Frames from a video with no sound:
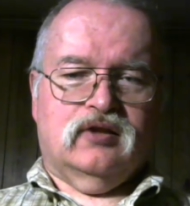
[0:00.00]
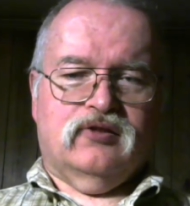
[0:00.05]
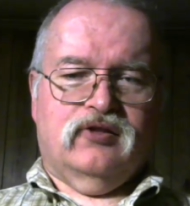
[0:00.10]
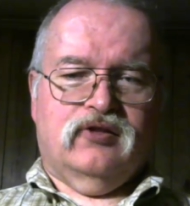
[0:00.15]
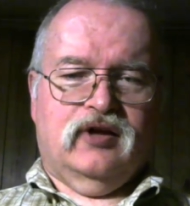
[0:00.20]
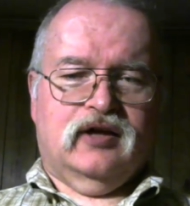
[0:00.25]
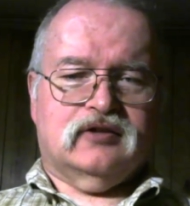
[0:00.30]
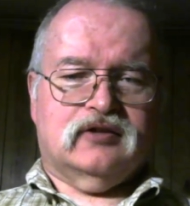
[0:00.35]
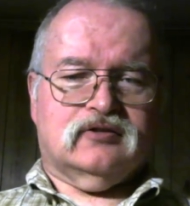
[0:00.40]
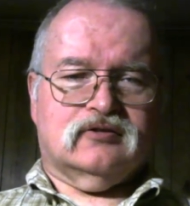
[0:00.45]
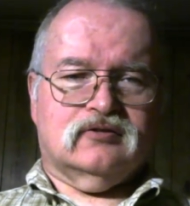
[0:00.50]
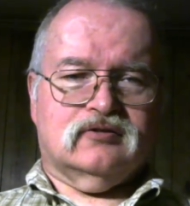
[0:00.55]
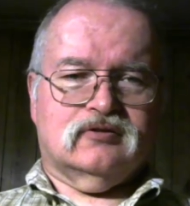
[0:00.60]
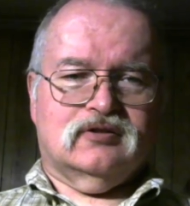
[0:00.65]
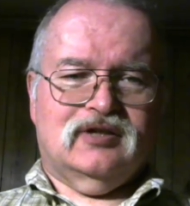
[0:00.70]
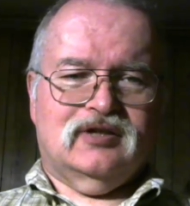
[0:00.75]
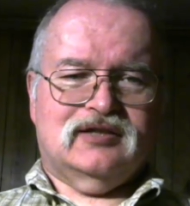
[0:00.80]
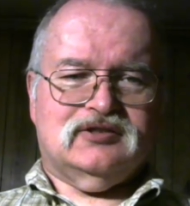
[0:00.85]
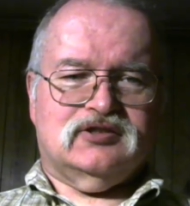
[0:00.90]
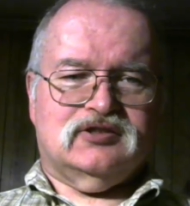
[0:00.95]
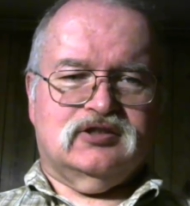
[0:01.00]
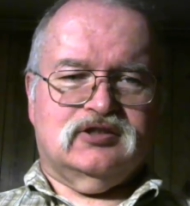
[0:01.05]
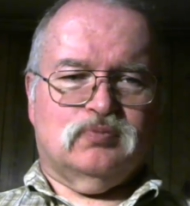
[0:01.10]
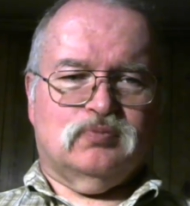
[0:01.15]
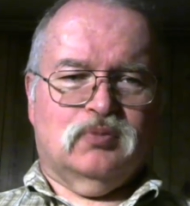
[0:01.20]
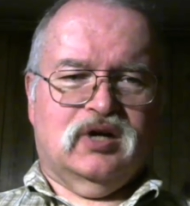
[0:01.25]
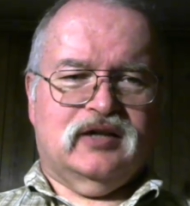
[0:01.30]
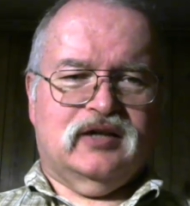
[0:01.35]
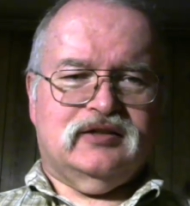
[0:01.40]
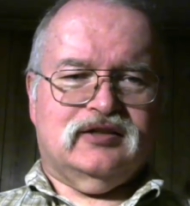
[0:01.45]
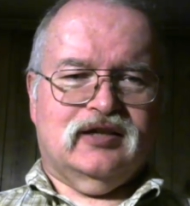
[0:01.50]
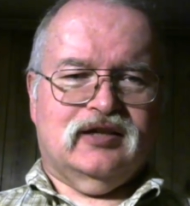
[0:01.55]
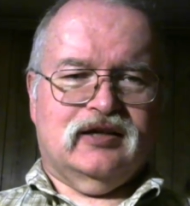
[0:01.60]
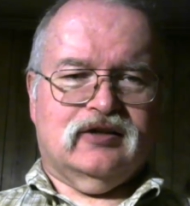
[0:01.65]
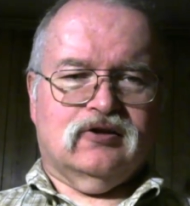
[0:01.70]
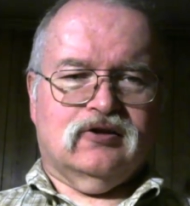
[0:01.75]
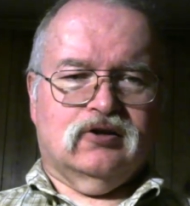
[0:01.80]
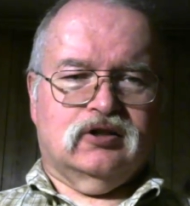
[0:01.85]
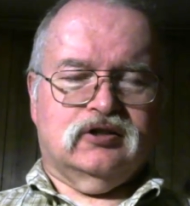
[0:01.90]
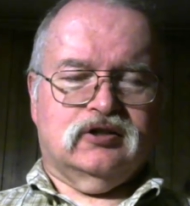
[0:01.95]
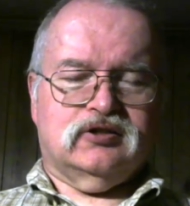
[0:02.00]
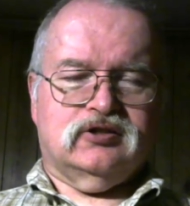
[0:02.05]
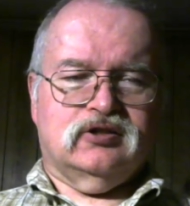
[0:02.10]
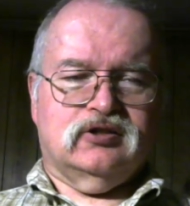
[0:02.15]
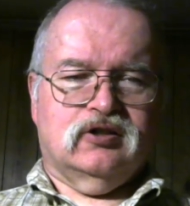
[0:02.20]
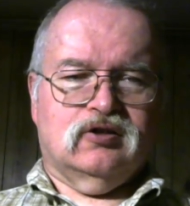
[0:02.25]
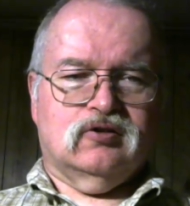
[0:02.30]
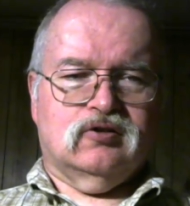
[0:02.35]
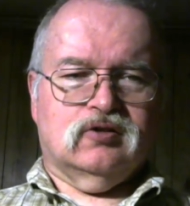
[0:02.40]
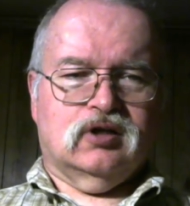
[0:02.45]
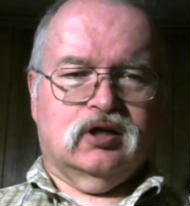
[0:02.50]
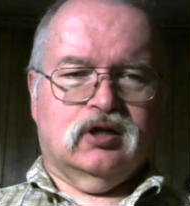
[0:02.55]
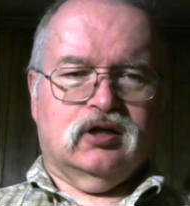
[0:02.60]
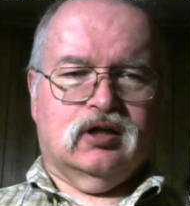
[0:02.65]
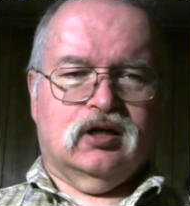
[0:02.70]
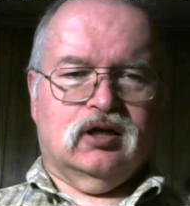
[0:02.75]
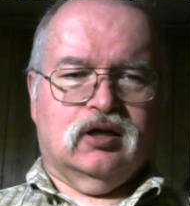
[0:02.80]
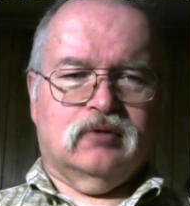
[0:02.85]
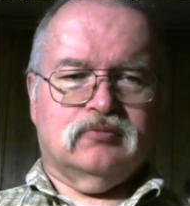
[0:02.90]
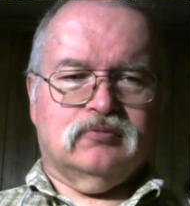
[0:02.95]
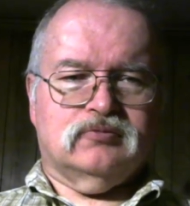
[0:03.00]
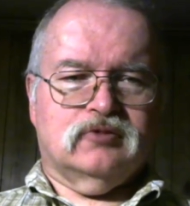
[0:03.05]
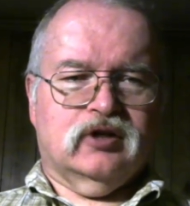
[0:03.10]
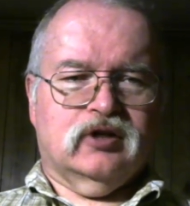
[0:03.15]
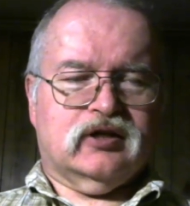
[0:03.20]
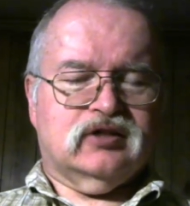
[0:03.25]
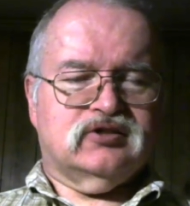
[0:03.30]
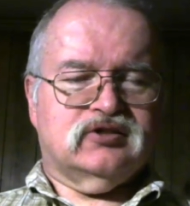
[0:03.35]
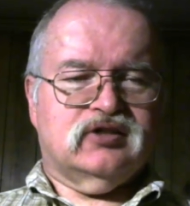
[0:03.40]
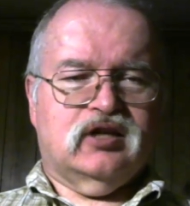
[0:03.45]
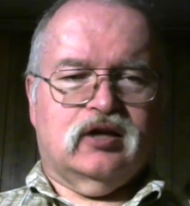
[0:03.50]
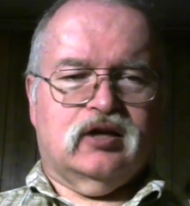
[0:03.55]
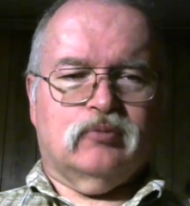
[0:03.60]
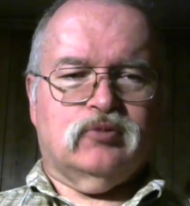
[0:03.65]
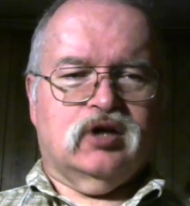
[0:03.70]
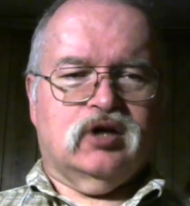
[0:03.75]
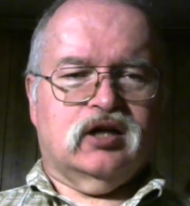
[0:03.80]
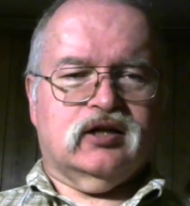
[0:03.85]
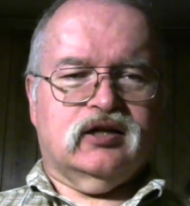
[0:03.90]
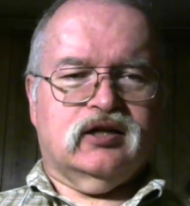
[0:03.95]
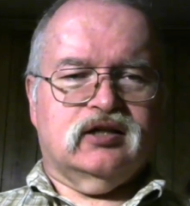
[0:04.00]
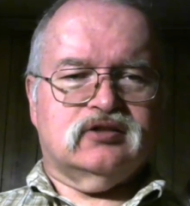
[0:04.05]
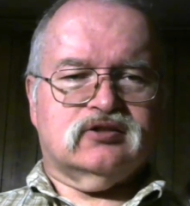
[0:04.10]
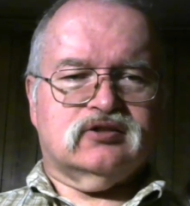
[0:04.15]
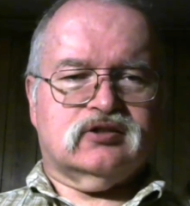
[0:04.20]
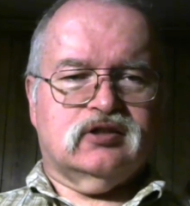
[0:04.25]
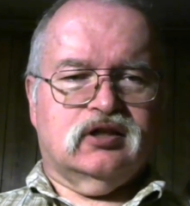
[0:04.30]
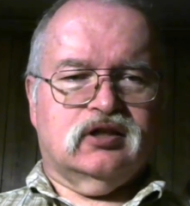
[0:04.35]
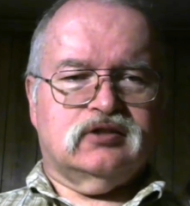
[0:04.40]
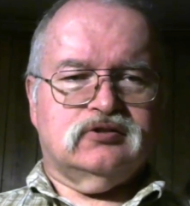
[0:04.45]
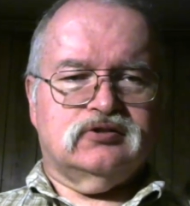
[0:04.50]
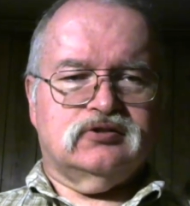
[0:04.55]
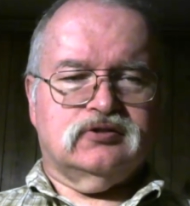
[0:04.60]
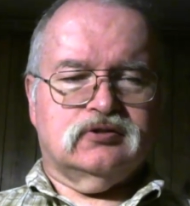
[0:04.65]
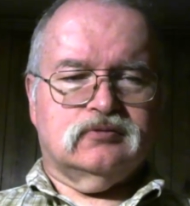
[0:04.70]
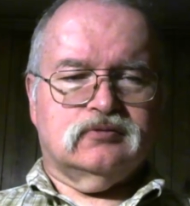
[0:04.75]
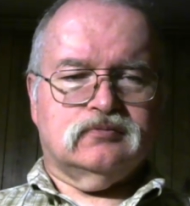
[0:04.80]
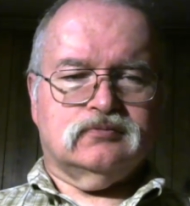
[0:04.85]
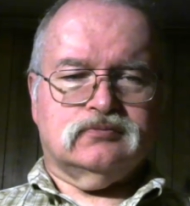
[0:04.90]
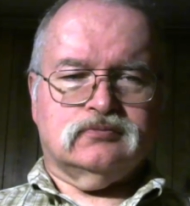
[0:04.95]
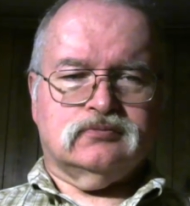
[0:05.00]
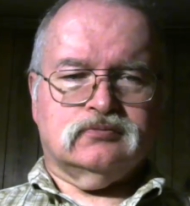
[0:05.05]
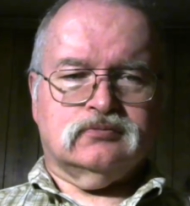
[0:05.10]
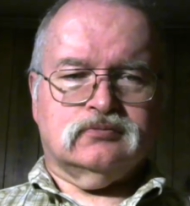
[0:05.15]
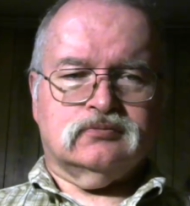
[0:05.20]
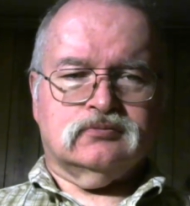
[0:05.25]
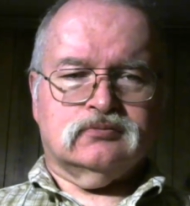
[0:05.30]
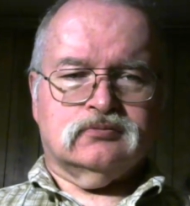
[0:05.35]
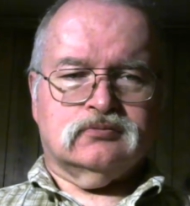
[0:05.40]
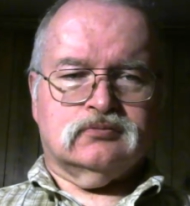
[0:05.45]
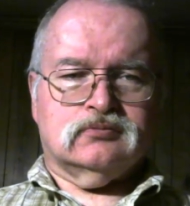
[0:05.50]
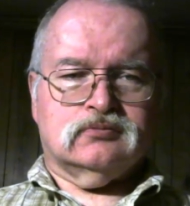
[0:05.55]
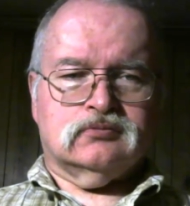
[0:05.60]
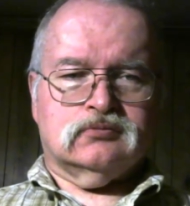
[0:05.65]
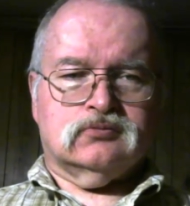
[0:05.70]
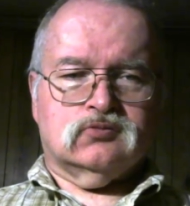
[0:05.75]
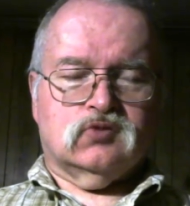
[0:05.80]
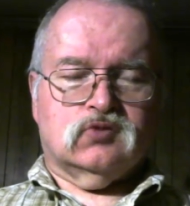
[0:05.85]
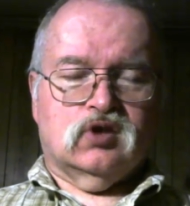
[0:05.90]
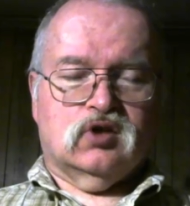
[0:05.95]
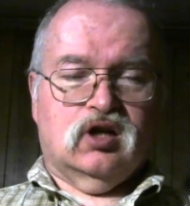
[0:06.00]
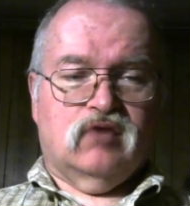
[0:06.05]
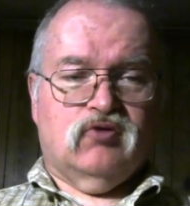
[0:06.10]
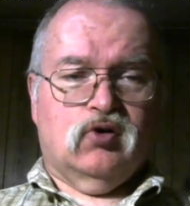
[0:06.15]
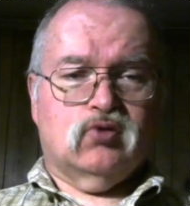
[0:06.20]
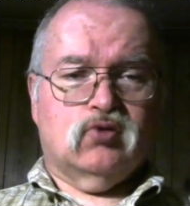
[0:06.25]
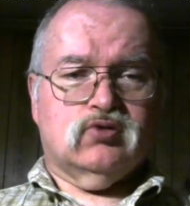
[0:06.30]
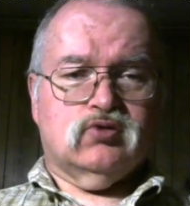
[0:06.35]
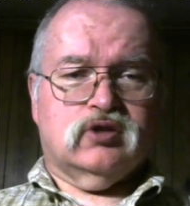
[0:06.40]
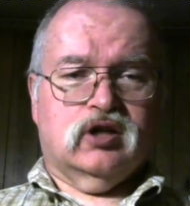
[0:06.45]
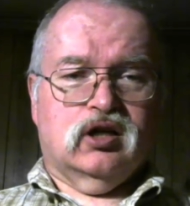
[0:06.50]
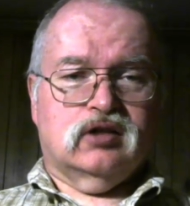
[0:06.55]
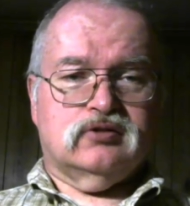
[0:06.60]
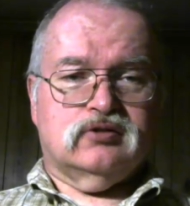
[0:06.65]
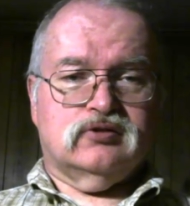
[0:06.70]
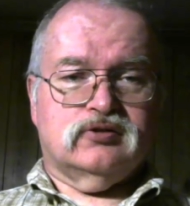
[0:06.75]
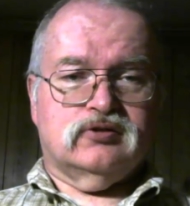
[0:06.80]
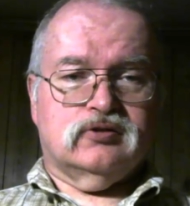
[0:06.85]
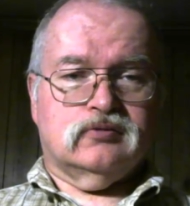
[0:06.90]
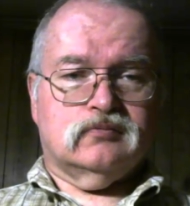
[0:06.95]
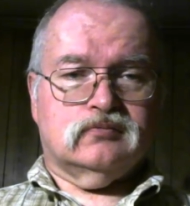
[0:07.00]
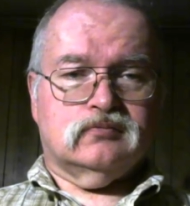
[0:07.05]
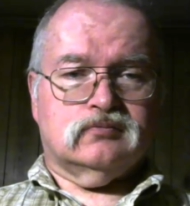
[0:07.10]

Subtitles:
that's just my take on it. You know, like I said, I'm not against guns. I've owned guns.